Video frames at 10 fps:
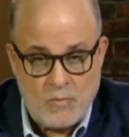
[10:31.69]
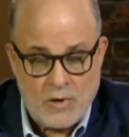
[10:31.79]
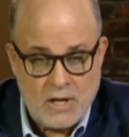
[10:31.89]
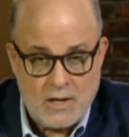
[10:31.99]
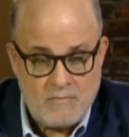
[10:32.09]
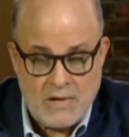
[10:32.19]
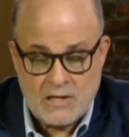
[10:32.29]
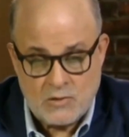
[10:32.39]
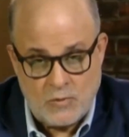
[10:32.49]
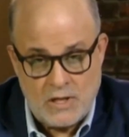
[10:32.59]
bring it up
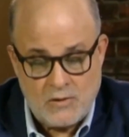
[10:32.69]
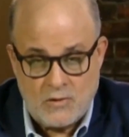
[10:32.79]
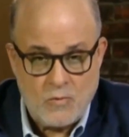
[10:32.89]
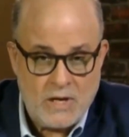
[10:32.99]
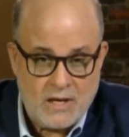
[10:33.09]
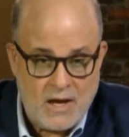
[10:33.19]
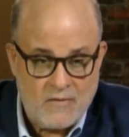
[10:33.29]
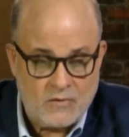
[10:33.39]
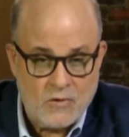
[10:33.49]
next week or the week after